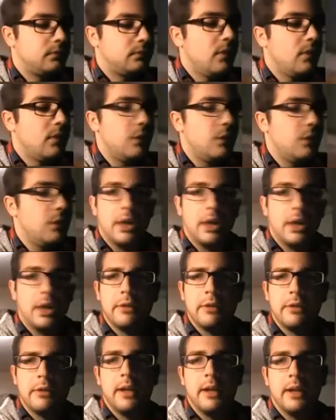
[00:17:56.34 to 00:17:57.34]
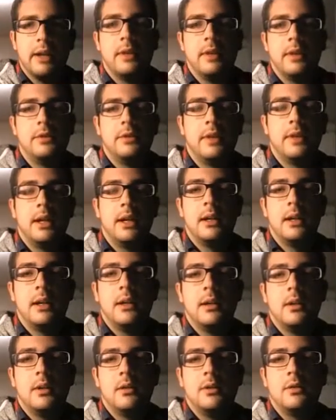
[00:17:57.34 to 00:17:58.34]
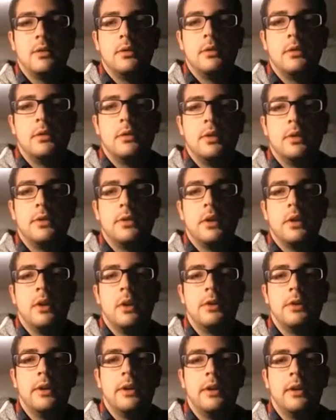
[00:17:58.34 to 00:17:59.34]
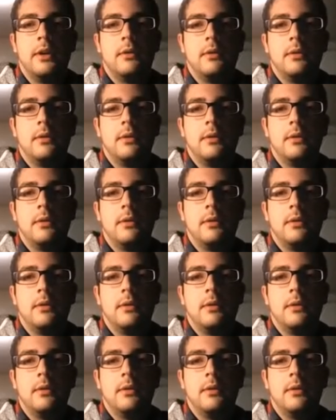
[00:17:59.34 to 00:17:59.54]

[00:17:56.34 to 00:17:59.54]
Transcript: which I like Wrangle as just an alternate